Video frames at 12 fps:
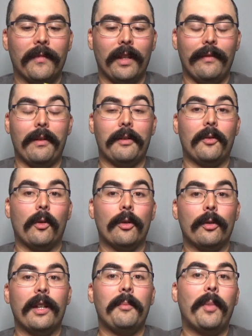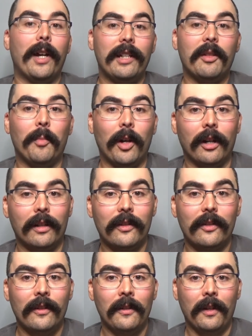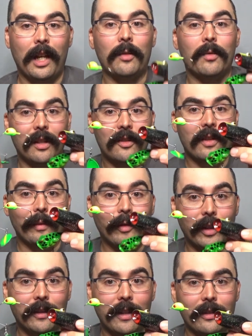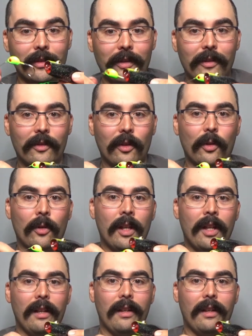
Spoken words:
If I was to order a pike box, I would get stuff like this. So